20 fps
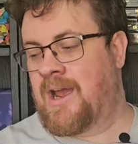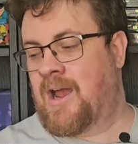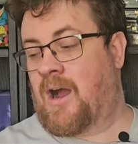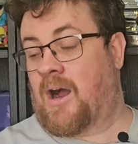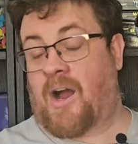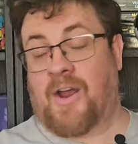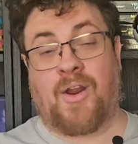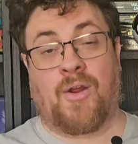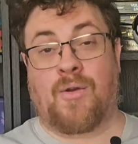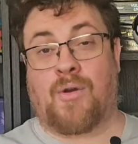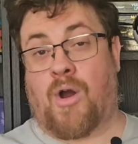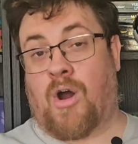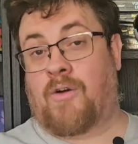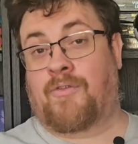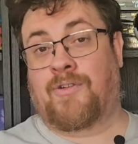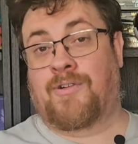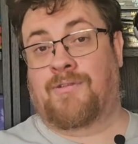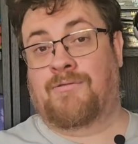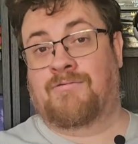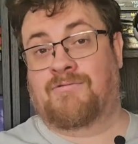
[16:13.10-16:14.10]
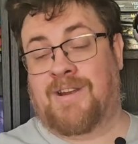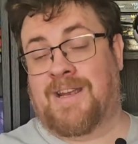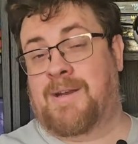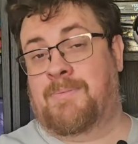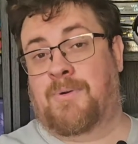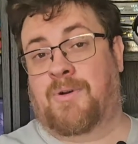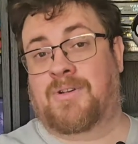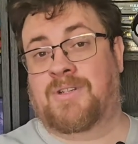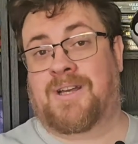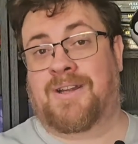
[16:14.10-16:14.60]
I don't often
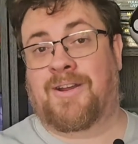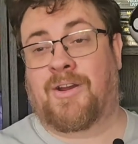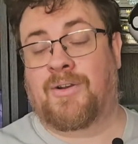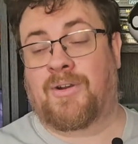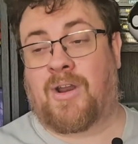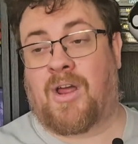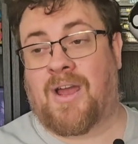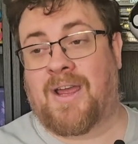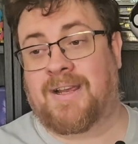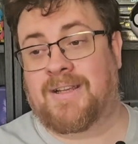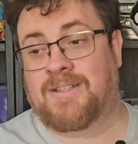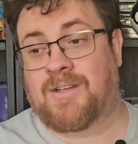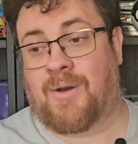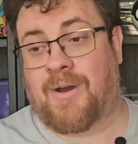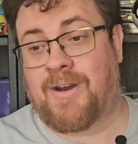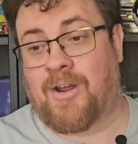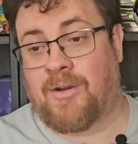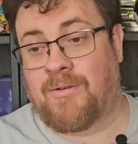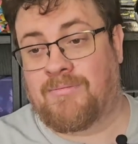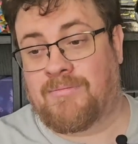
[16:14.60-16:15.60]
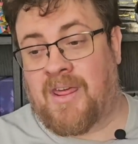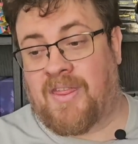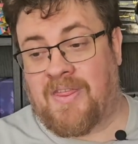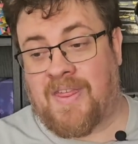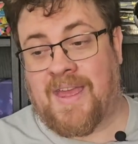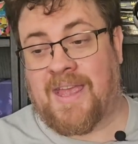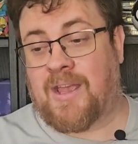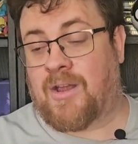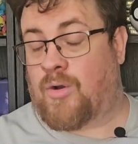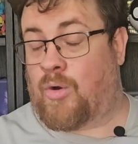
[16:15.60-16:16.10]
read books I don't like, so I don't
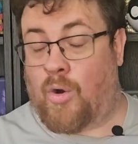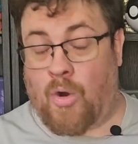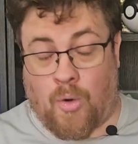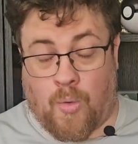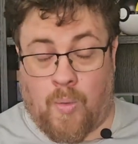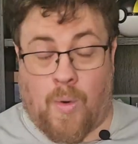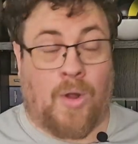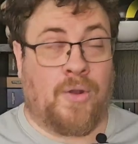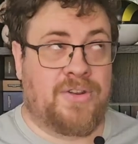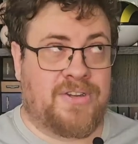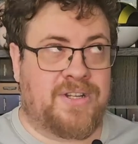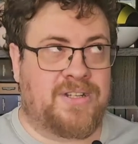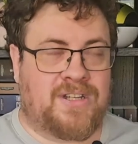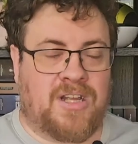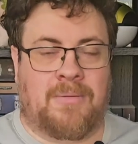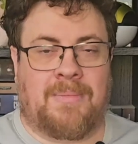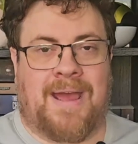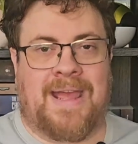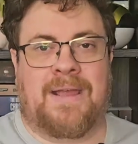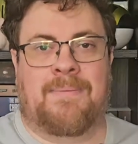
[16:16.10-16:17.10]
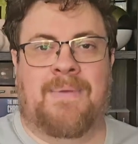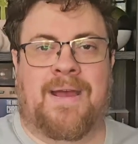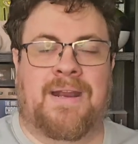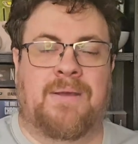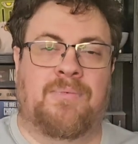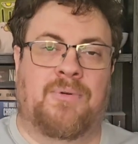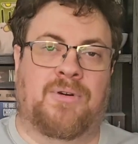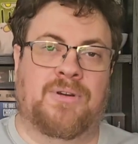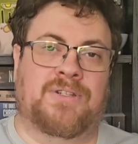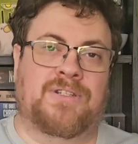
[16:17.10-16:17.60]
think or want to make
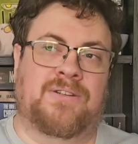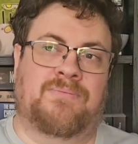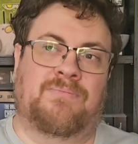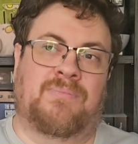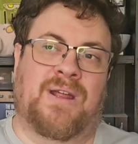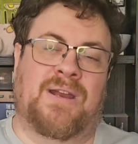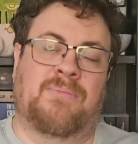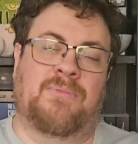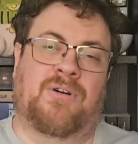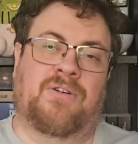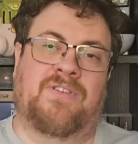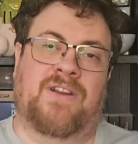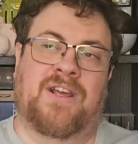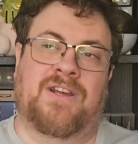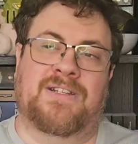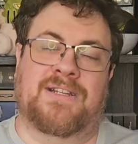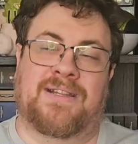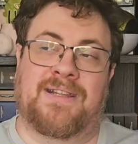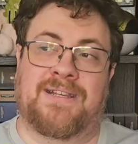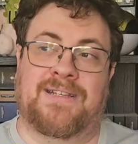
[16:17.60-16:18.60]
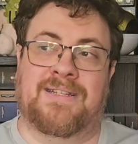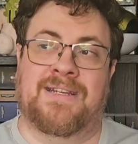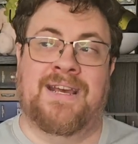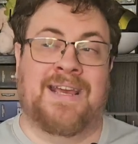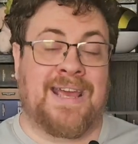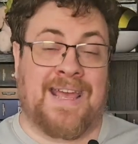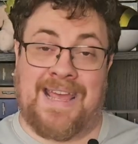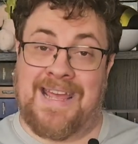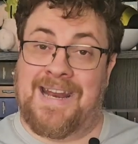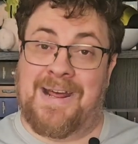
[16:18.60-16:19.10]
many more videos like this.
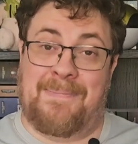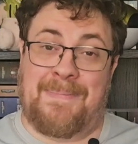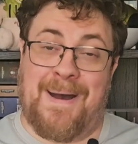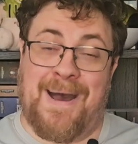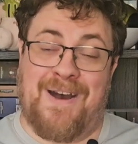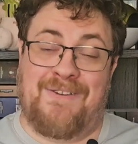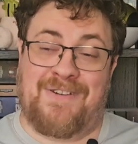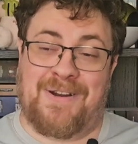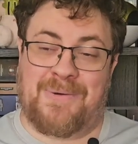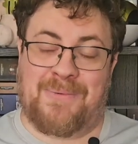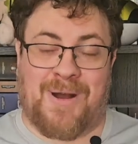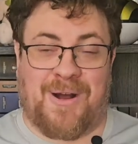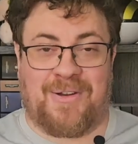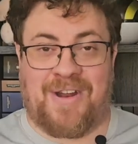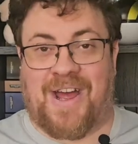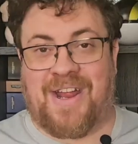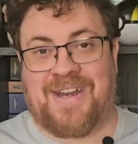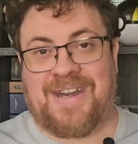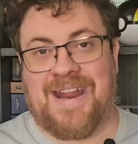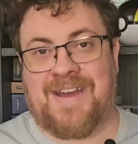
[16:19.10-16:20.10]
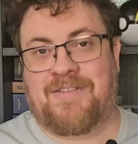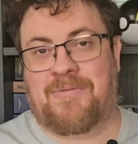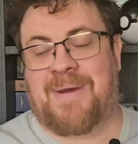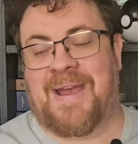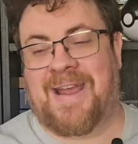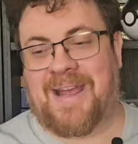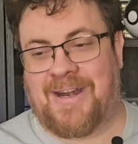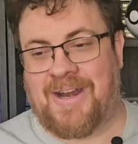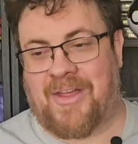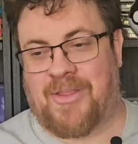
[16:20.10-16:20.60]
In a perfect world, I'd never
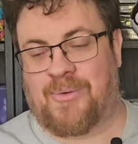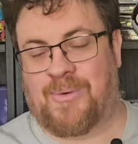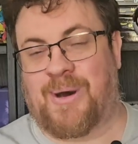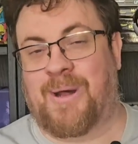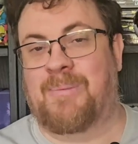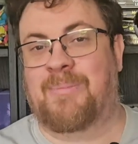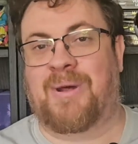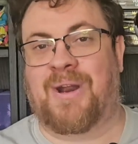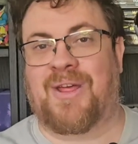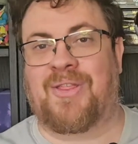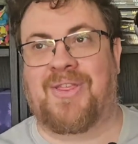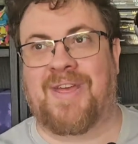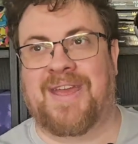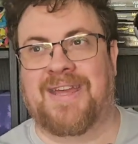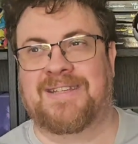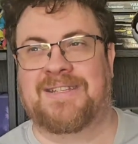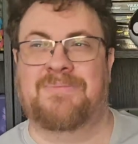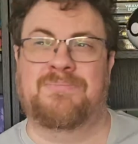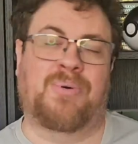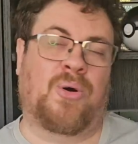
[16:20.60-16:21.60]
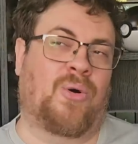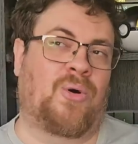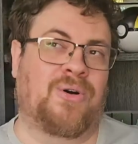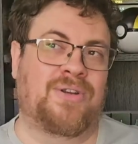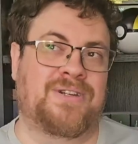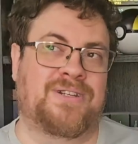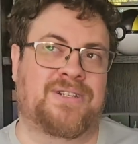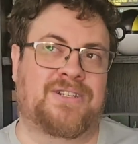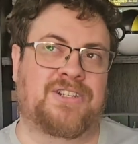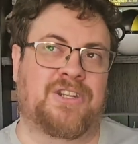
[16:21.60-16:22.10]
make another one, but I think it's
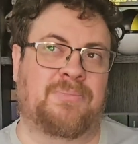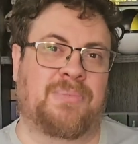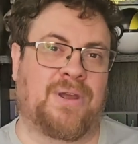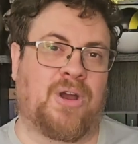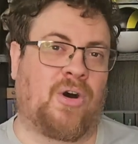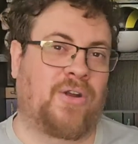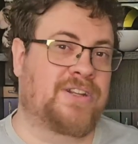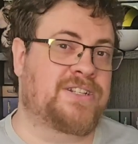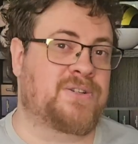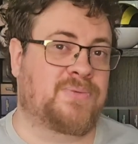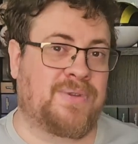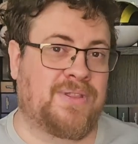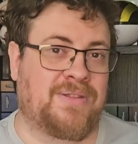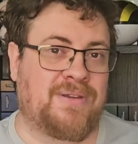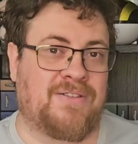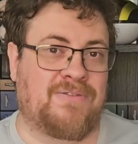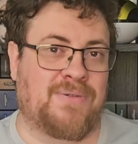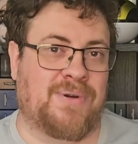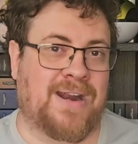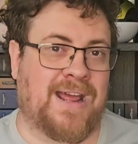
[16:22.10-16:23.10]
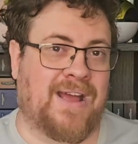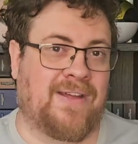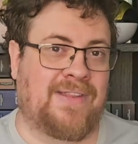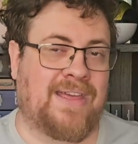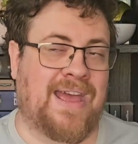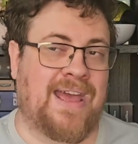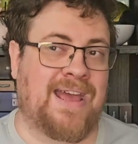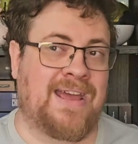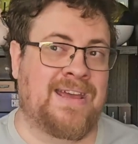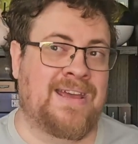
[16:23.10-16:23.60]
important to be honest with everyone out
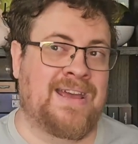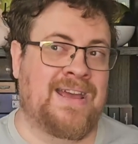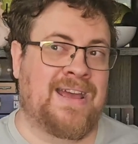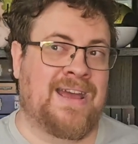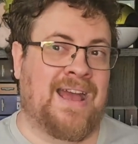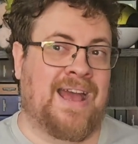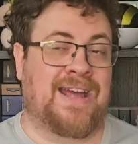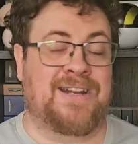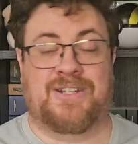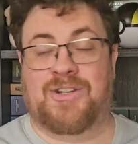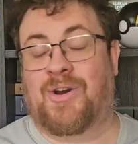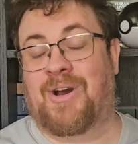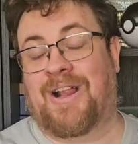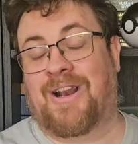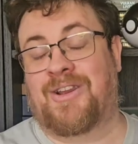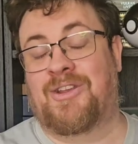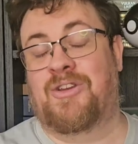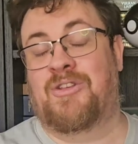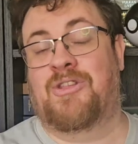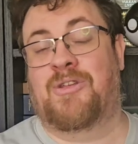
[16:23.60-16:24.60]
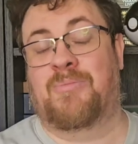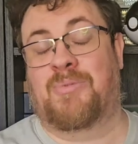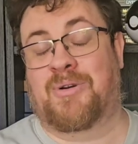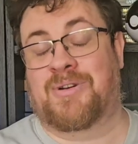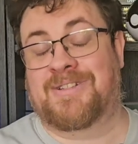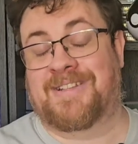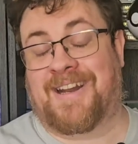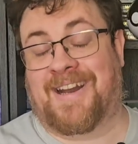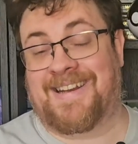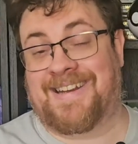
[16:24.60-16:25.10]
there and tell you the
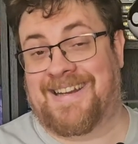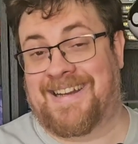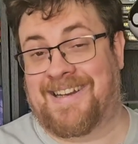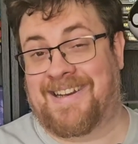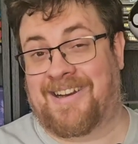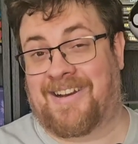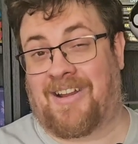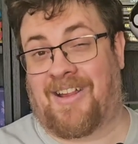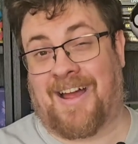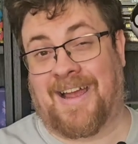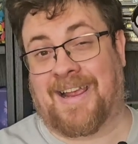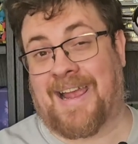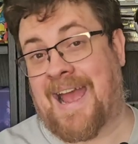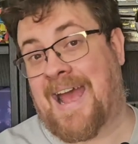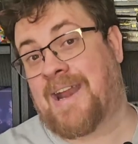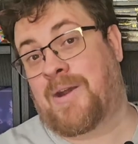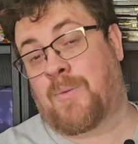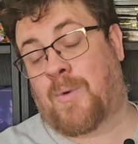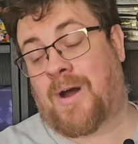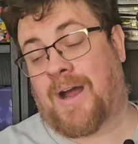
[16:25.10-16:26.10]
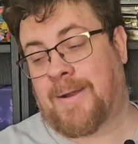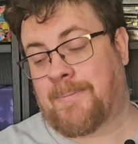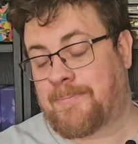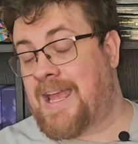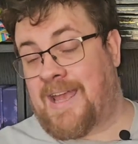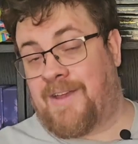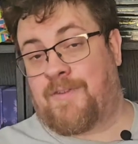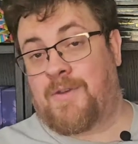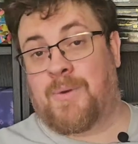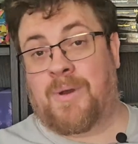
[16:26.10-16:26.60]
books that I didn't like and why.
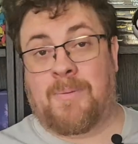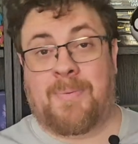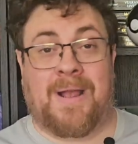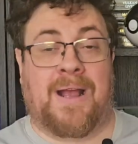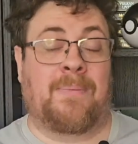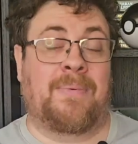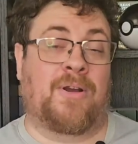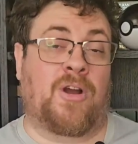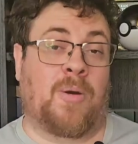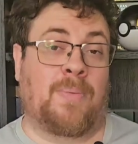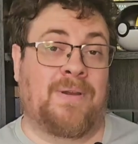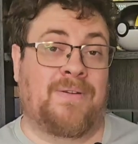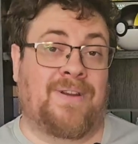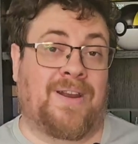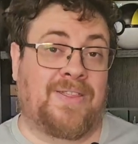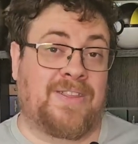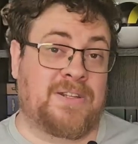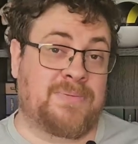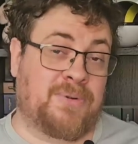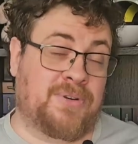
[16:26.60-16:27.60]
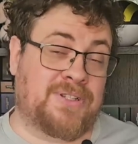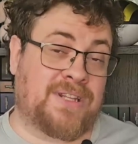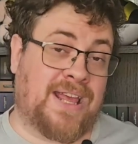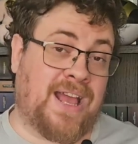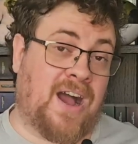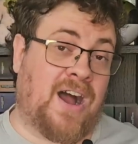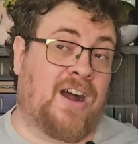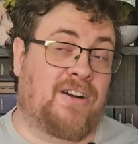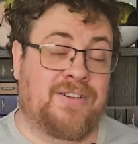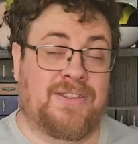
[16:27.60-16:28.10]
If you want to pick up a copy of any of these books,
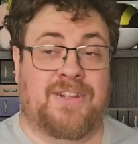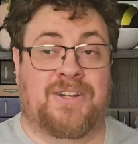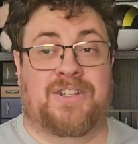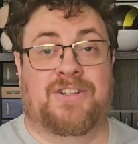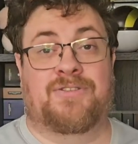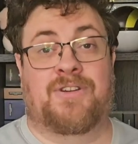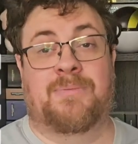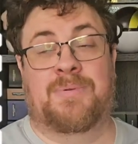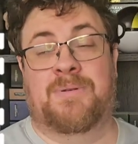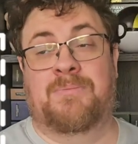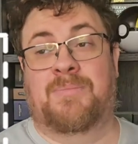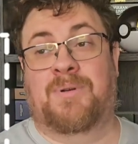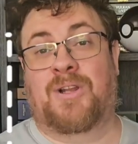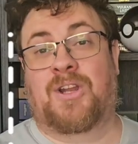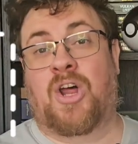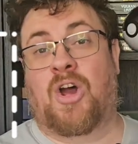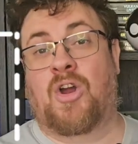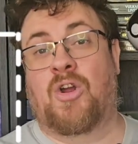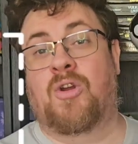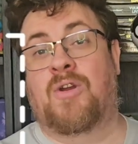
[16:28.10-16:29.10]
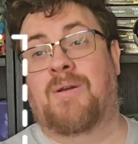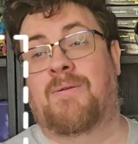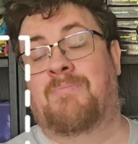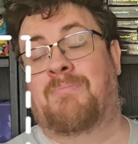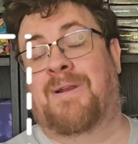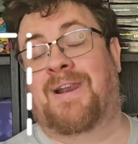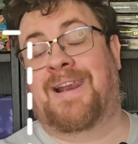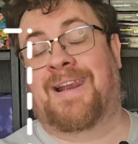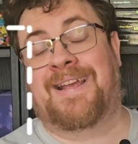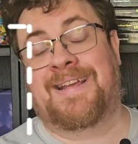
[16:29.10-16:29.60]
they are in the description below.
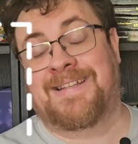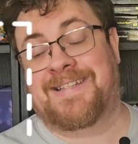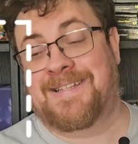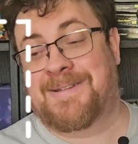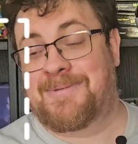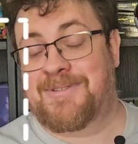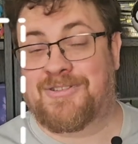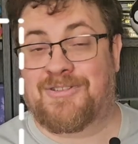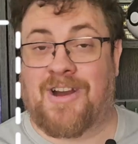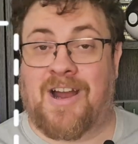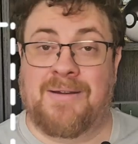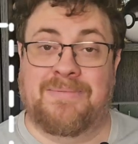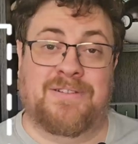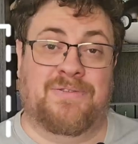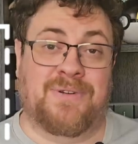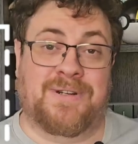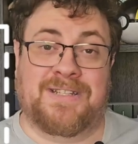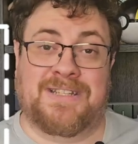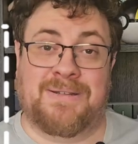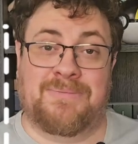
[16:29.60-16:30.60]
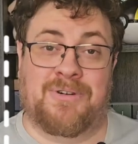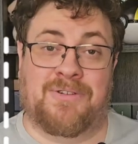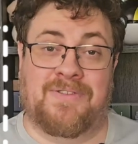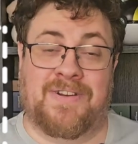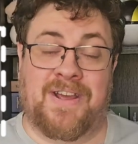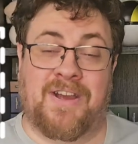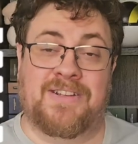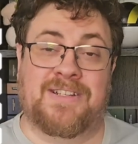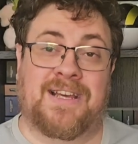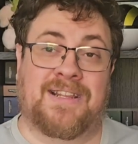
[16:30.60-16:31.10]
Please subscribe if you want to see more
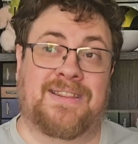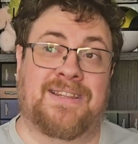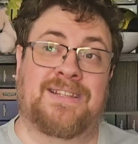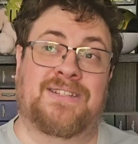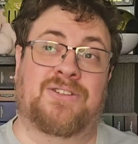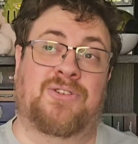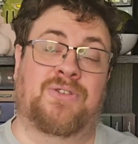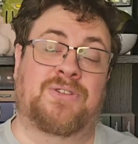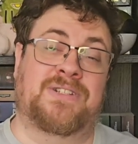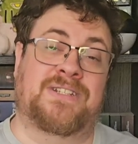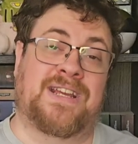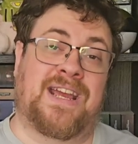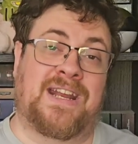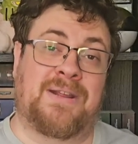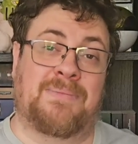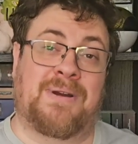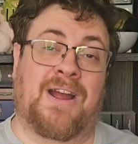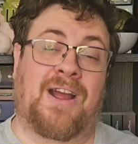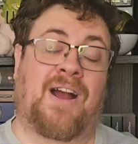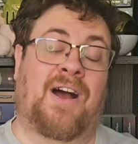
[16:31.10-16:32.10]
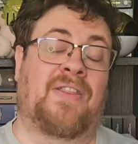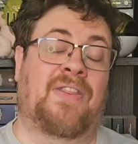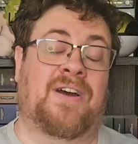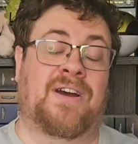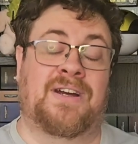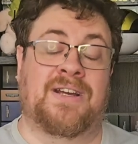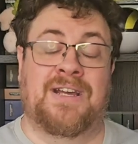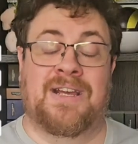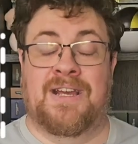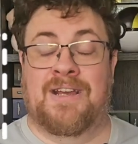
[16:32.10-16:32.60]
videos like this or see any of my
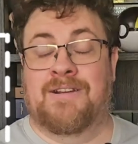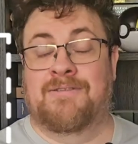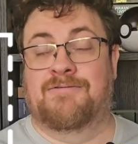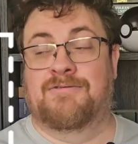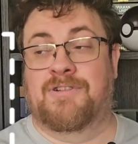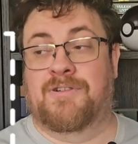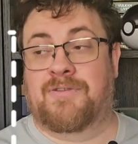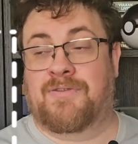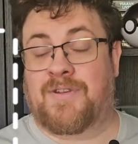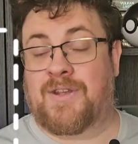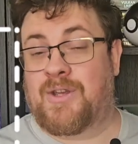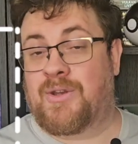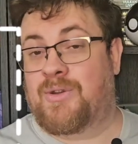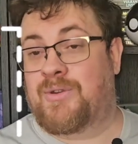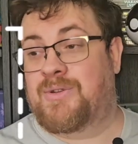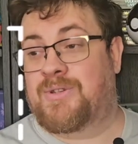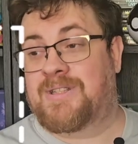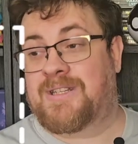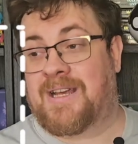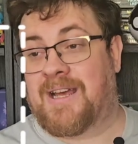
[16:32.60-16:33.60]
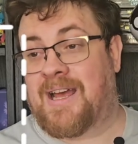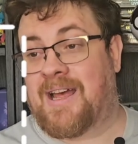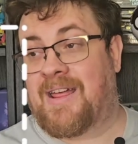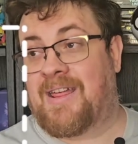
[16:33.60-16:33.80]
other reviews.